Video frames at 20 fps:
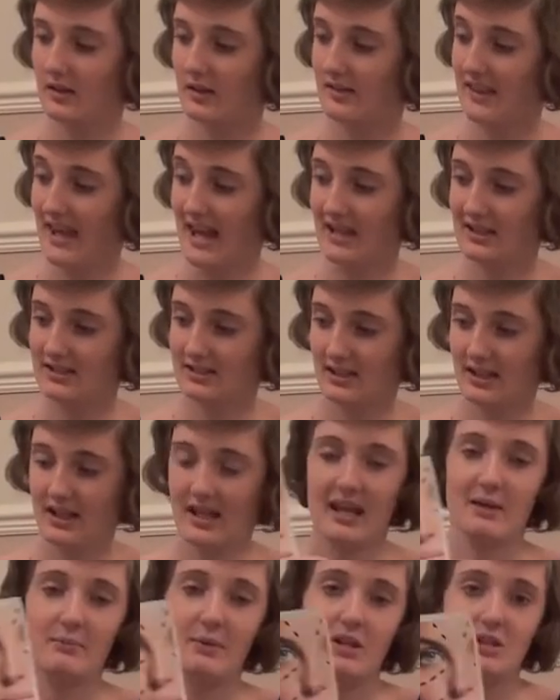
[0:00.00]
this
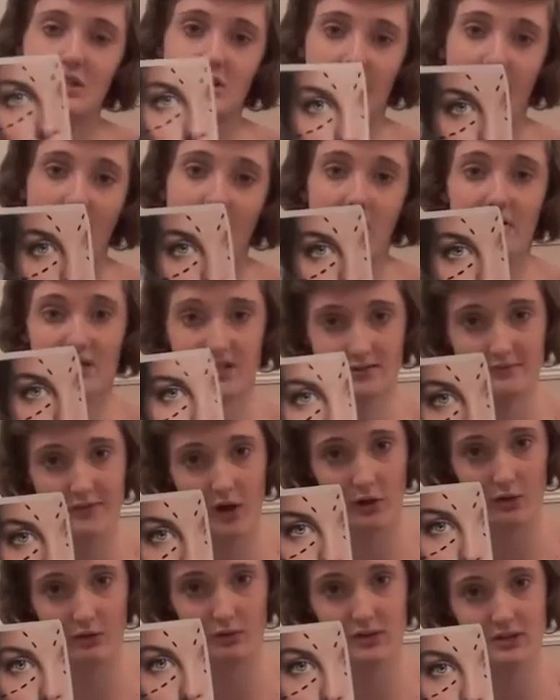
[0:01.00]
image of her is
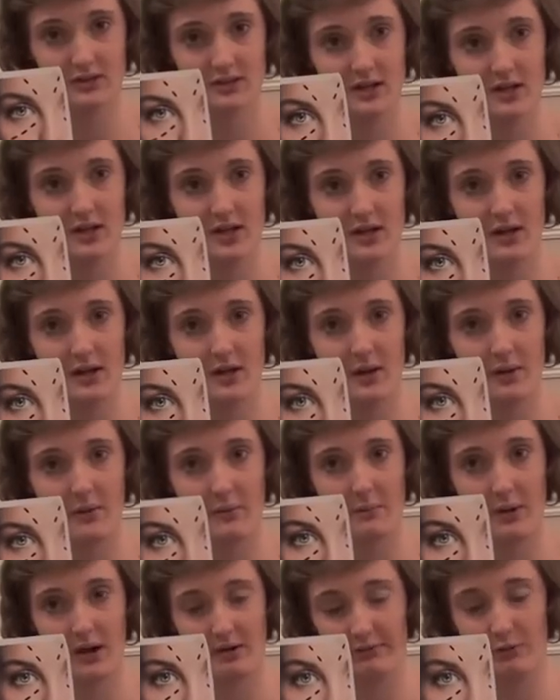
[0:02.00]
false,
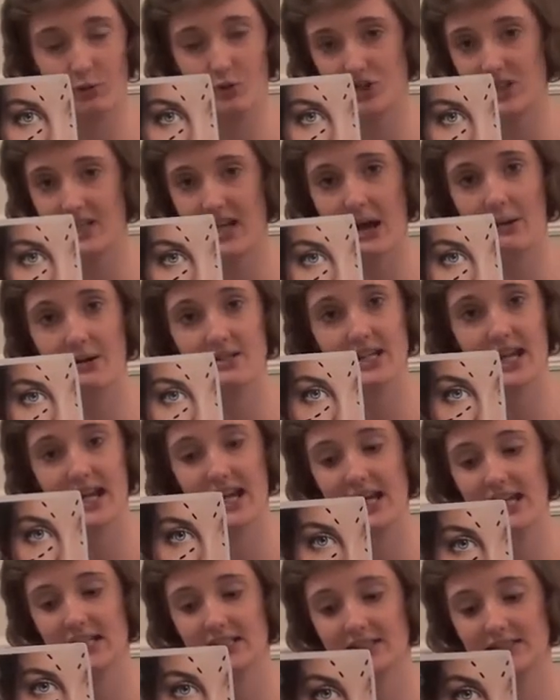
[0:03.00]
but unfortunately
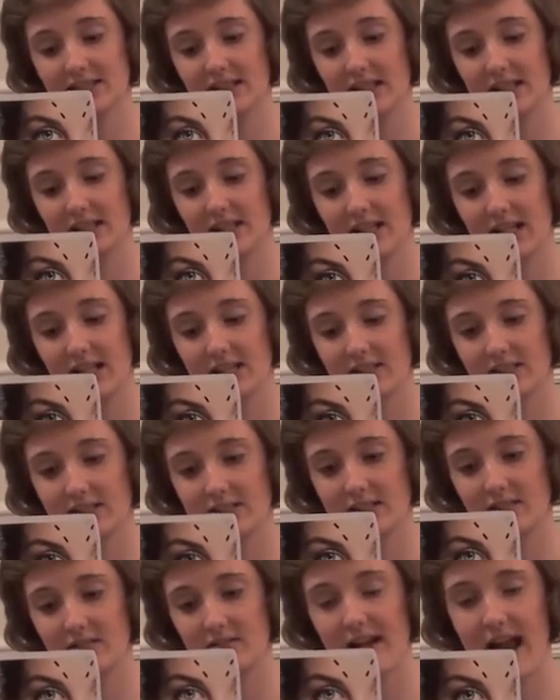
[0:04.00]
nowadays this
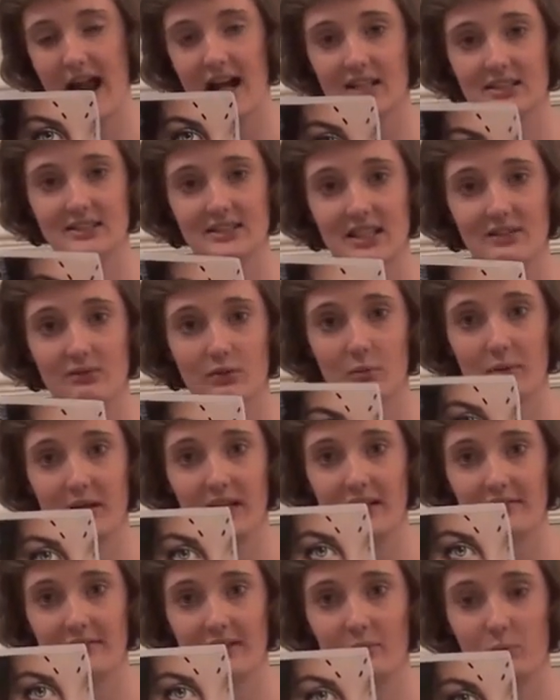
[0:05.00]
is the reality of what we
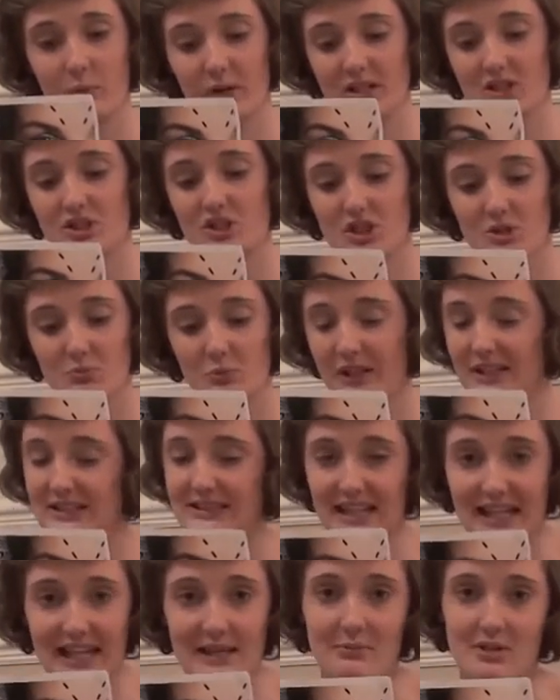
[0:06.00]
live in. We
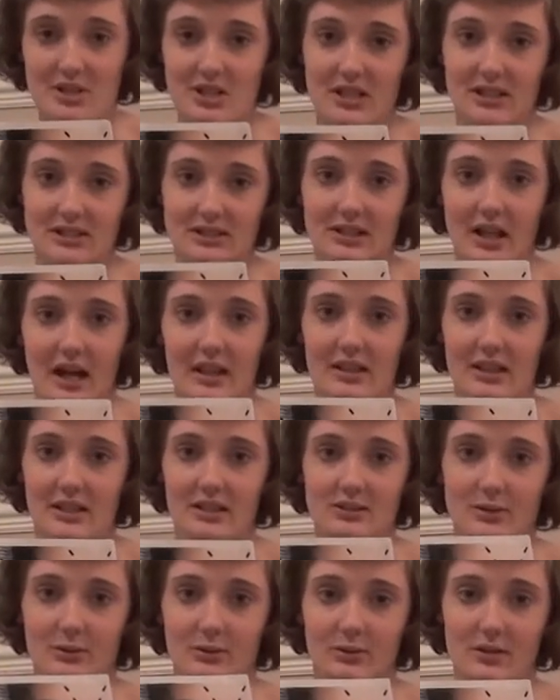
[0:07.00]
see images like
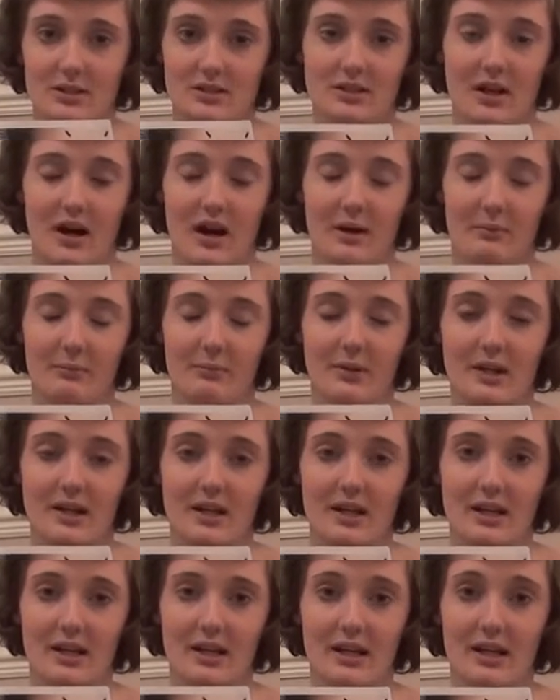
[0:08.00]
this all the time.
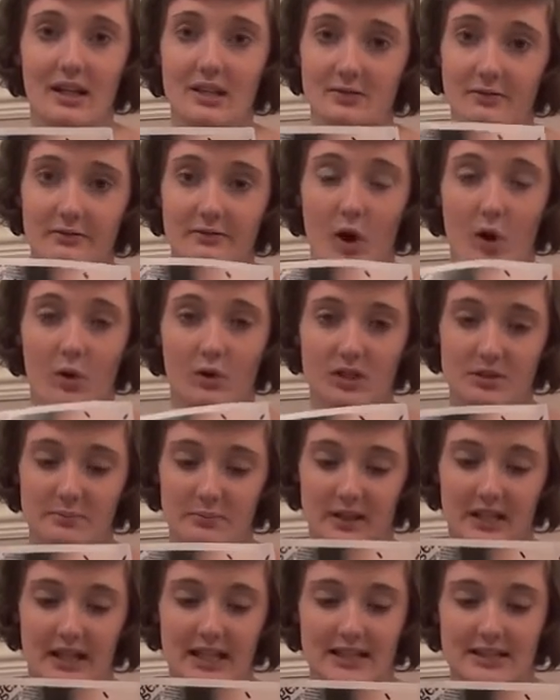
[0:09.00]
It's false,
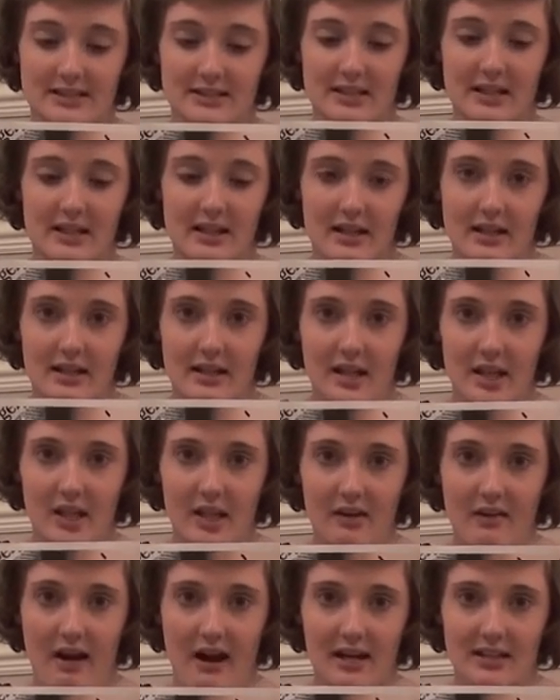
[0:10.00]
but it is
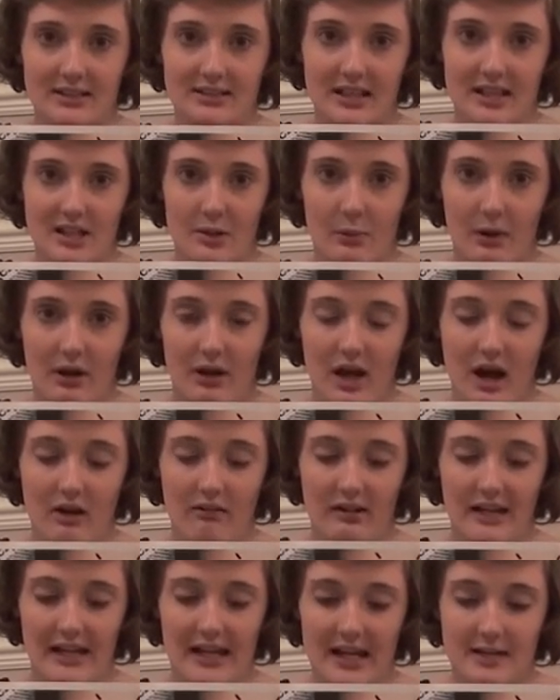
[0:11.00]
the reality that we are
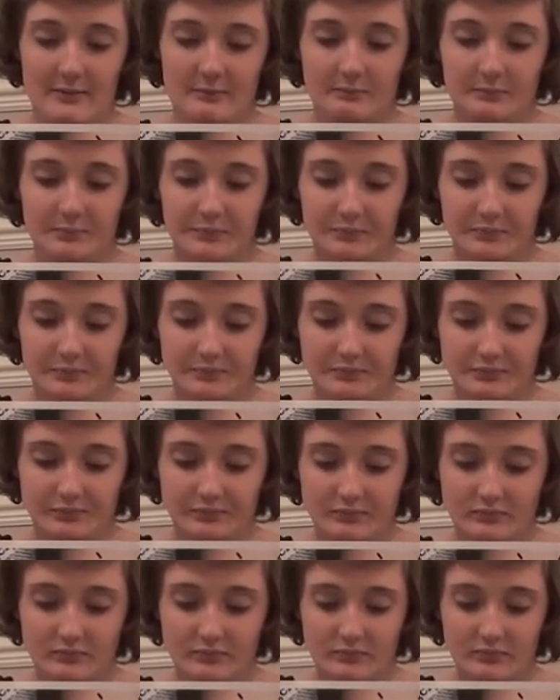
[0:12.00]
currently in.
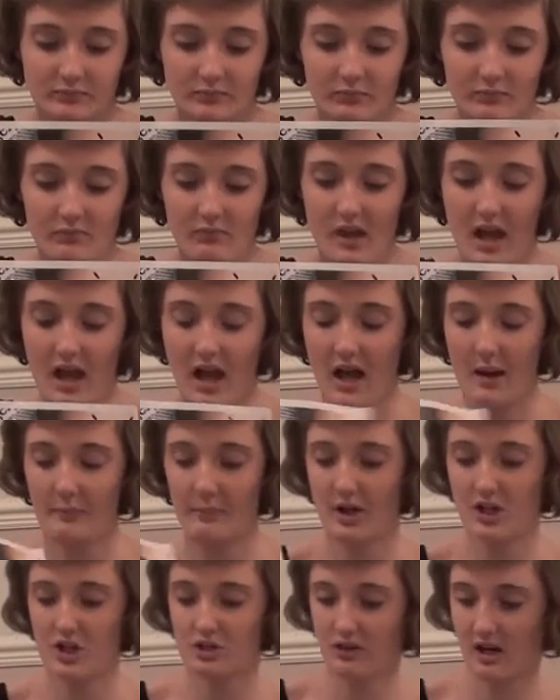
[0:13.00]

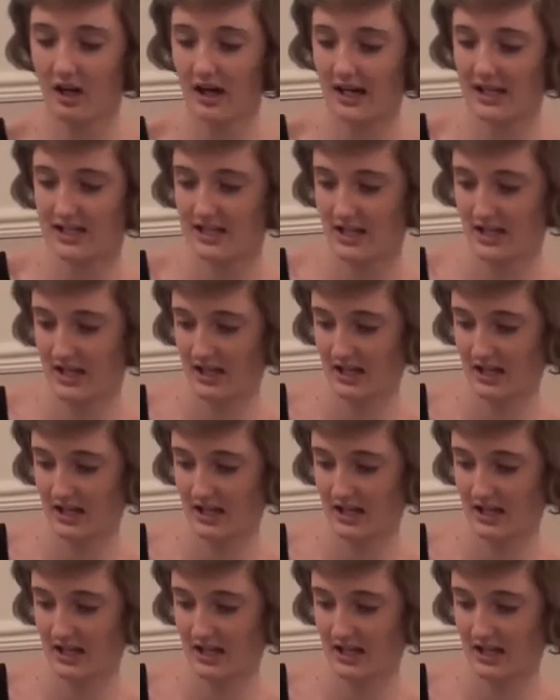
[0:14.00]
I tried